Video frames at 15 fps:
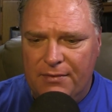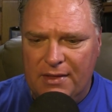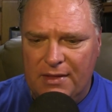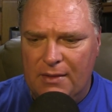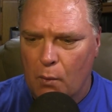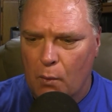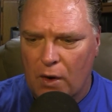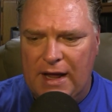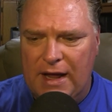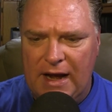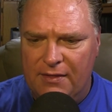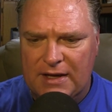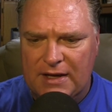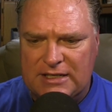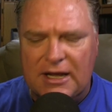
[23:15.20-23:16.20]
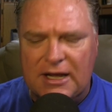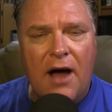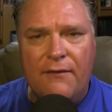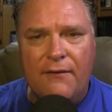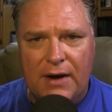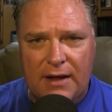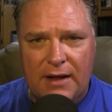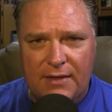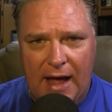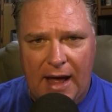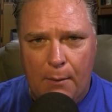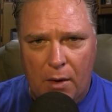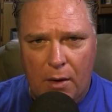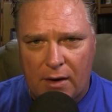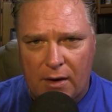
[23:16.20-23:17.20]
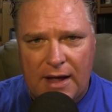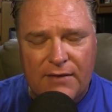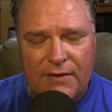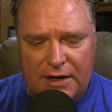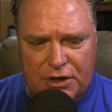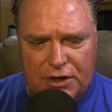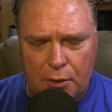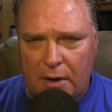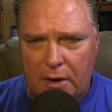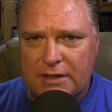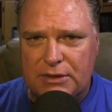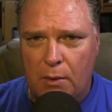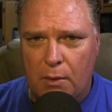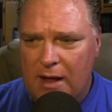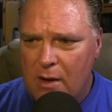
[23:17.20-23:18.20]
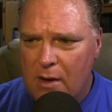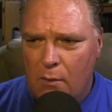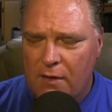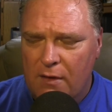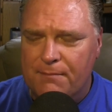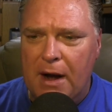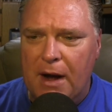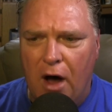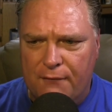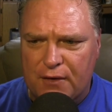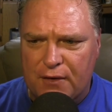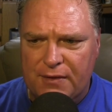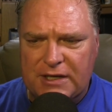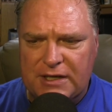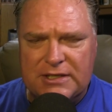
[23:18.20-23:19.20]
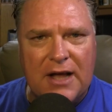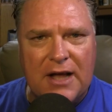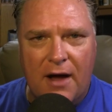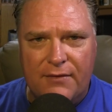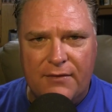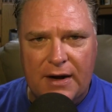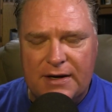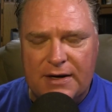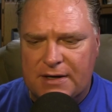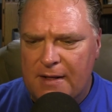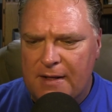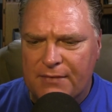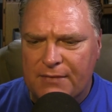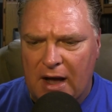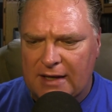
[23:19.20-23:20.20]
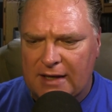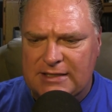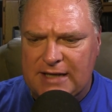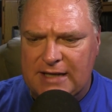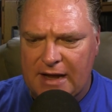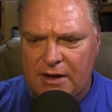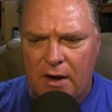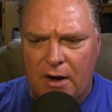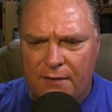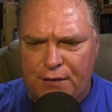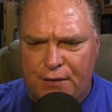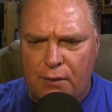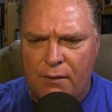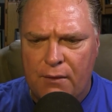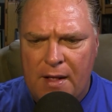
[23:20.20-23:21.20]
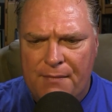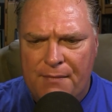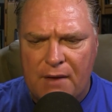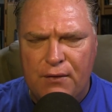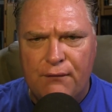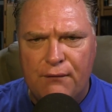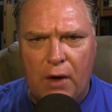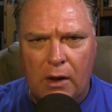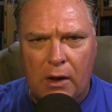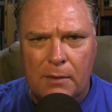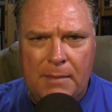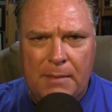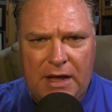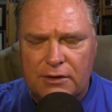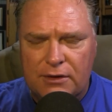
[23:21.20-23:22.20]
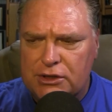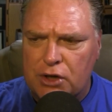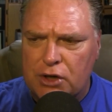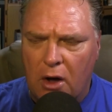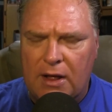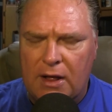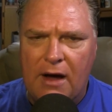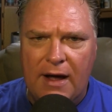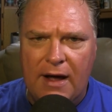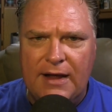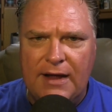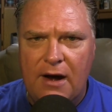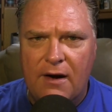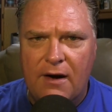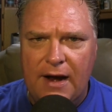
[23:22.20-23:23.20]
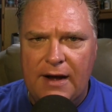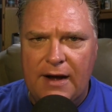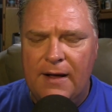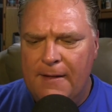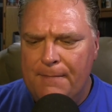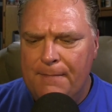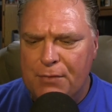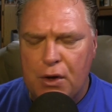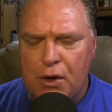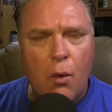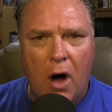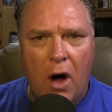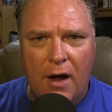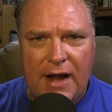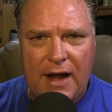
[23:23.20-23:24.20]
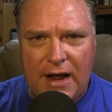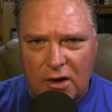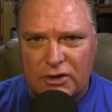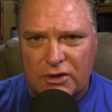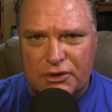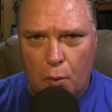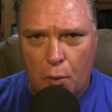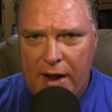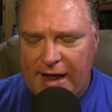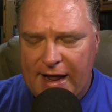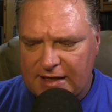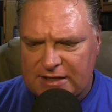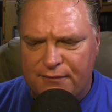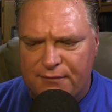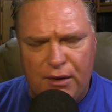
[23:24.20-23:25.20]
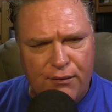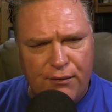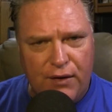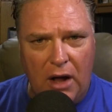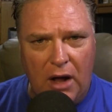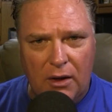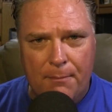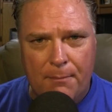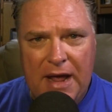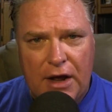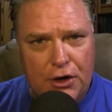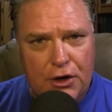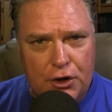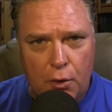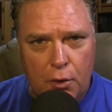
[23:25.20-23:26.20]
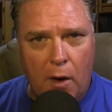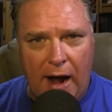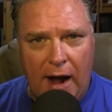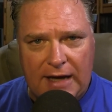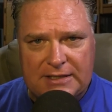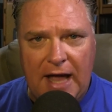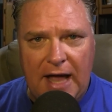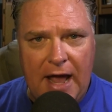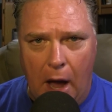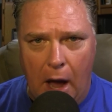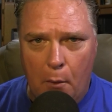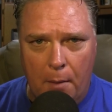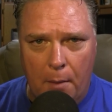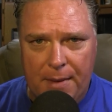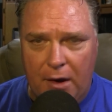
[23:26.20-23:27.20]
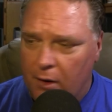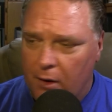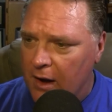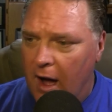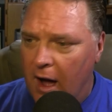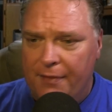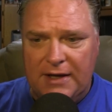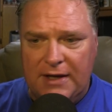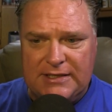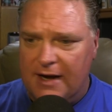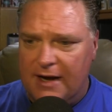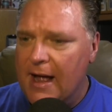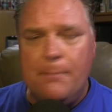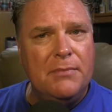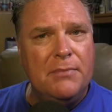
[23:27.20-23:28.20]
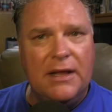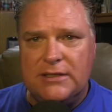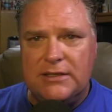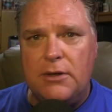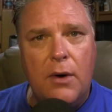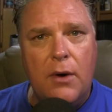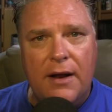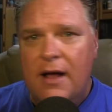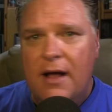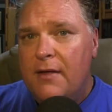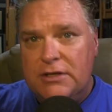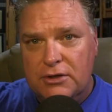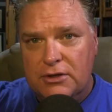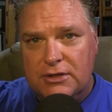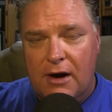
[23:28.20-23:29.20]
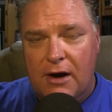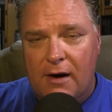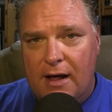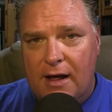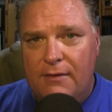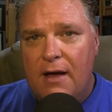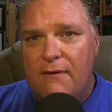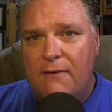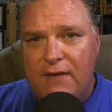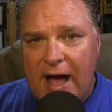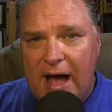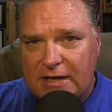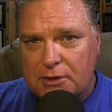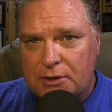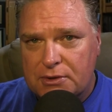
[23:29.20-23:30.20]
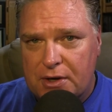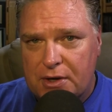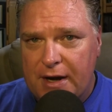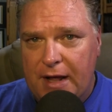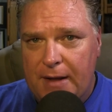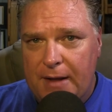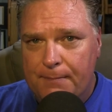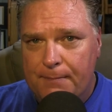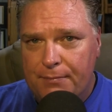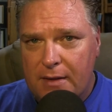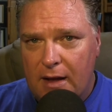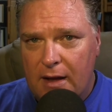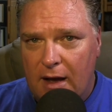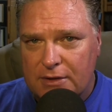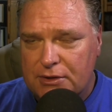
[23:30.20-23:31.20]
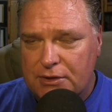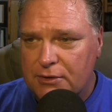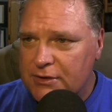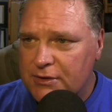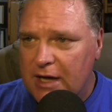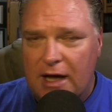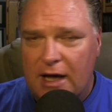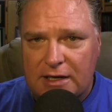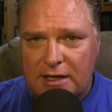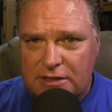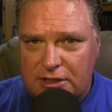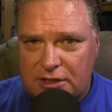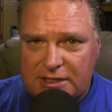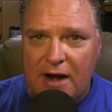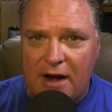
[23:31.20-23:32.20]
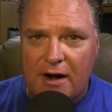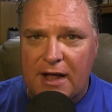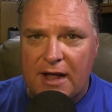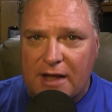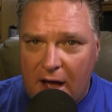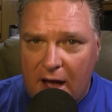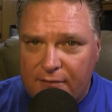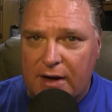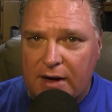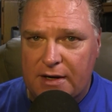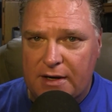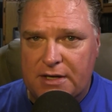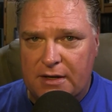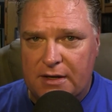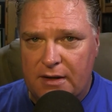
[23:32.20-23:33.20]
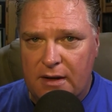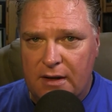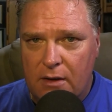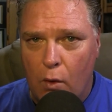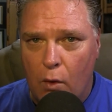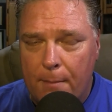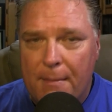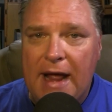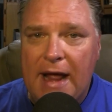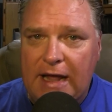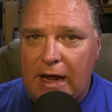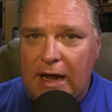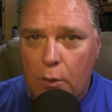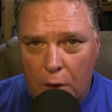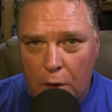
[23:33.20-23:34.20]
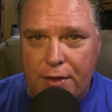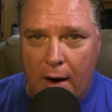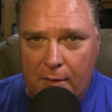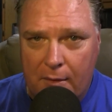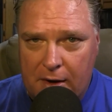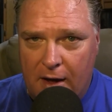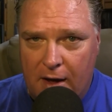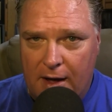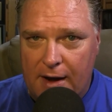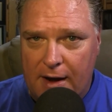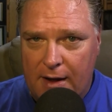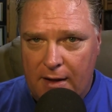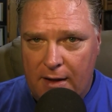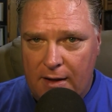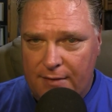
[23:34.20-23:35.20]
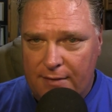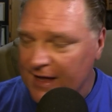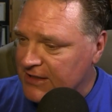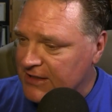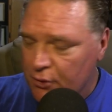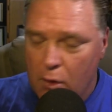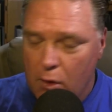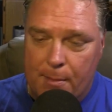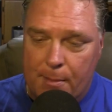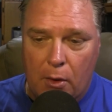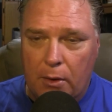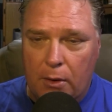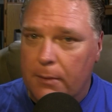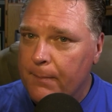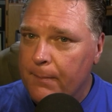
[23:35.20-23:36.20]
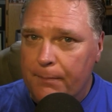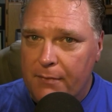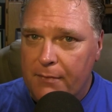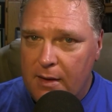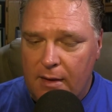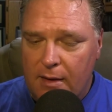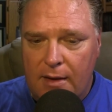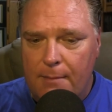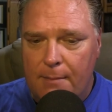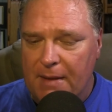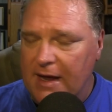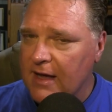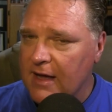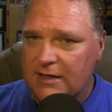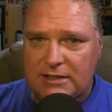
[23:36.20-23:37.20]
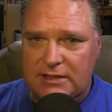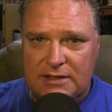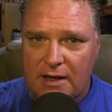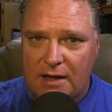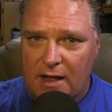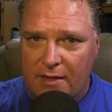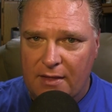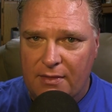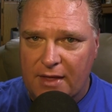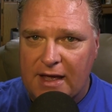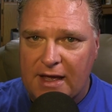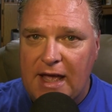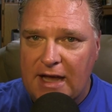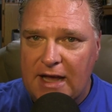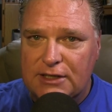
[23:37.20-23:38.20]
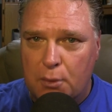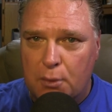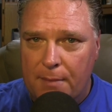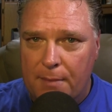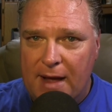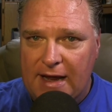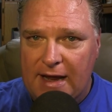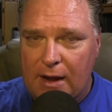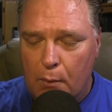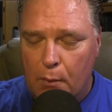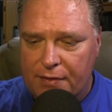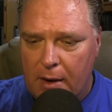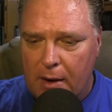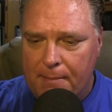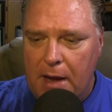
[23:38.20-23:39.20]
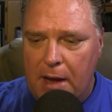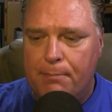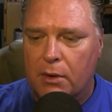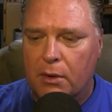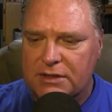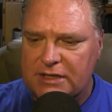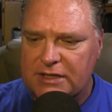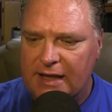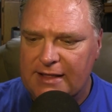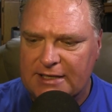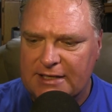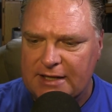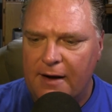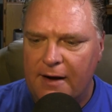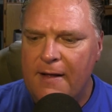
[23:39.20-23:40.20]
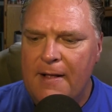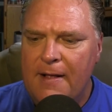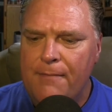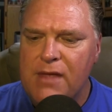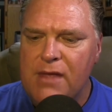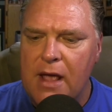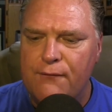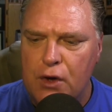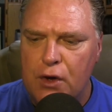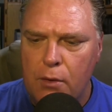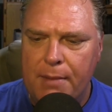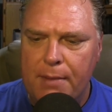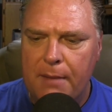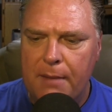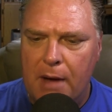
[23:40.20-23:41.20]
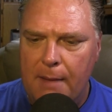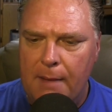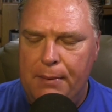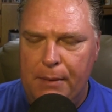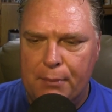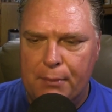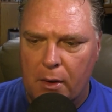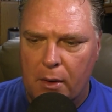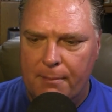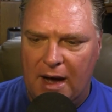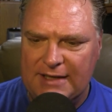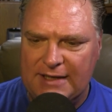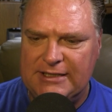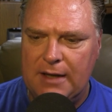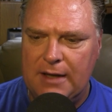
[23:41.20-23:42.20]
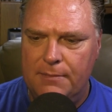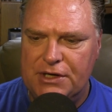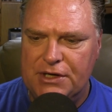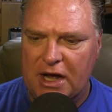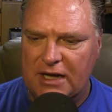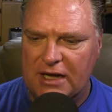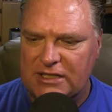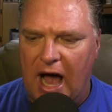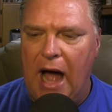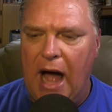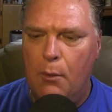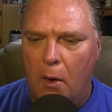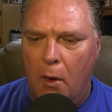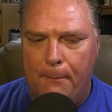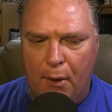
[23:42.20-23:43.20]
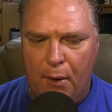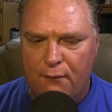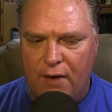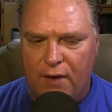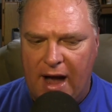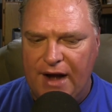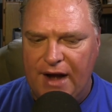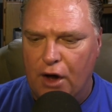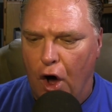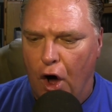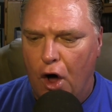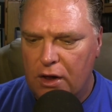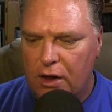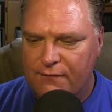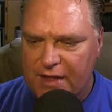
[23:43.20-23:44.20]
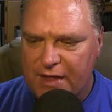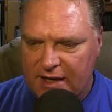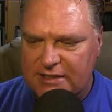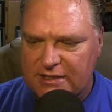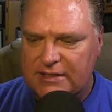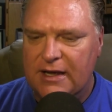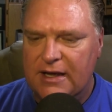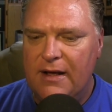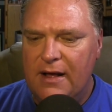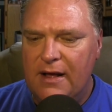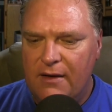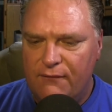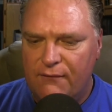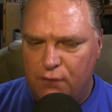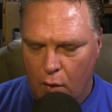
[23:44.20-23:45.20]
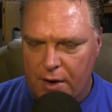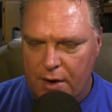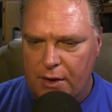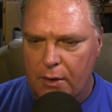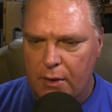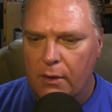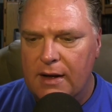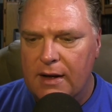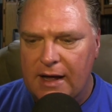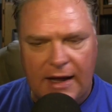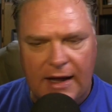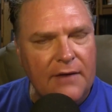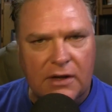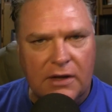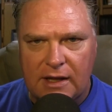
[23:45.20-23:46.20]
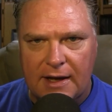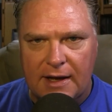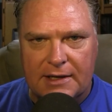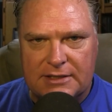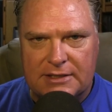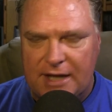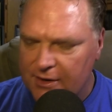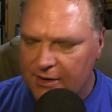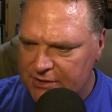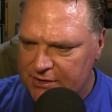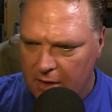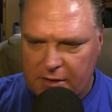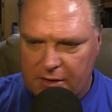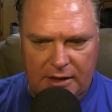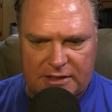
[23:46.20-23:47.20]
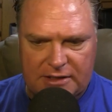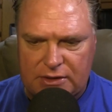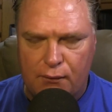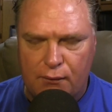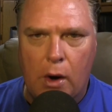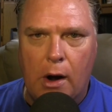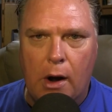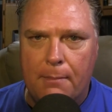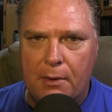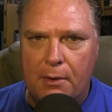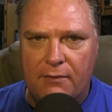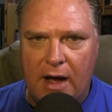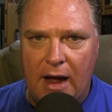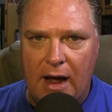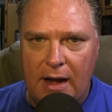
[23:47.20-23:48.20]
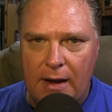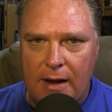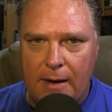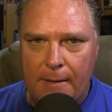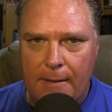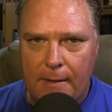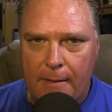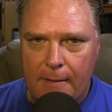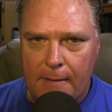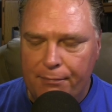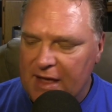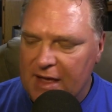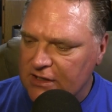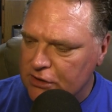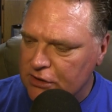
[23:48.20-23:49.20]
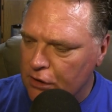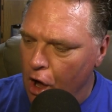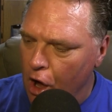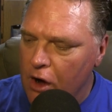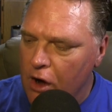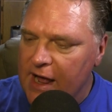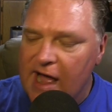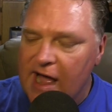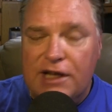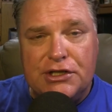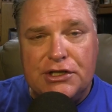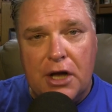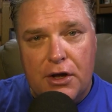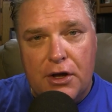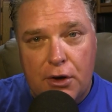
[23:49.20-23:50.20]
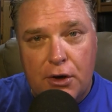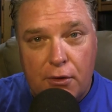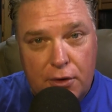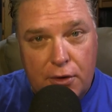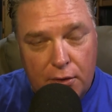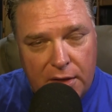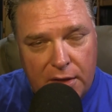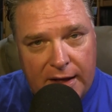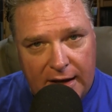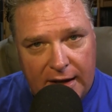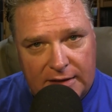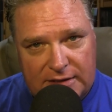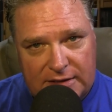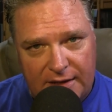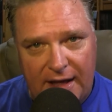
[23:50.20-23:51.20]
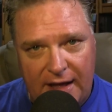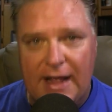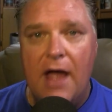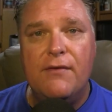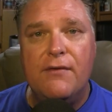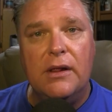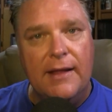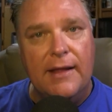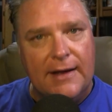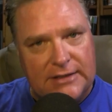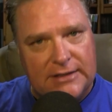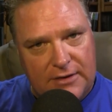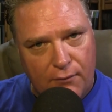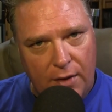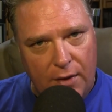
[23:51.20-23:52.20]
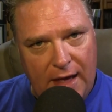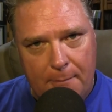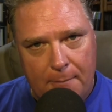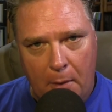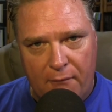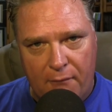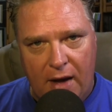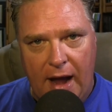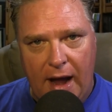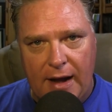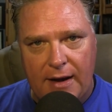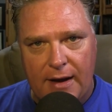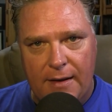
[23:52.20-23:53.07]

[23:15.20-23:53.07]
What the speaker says: we're getting this covenant that we're given to us, and we've been offered this covenant. God said, if you follow me, you saw how I carried you on eagle's wings. If you follow me and do what I say, I will be your God. They said, yep, let's do it. Caesarean vassal treaty, a Caesarean covenant we're making with our God. That's normal, because the kings would make it with their people and say, listen, if you be my people and my subjects, I will provide all of this for you, and give a list. Here's all the list of what I'll provide, as long as you do this. And they gave a list of what they provided.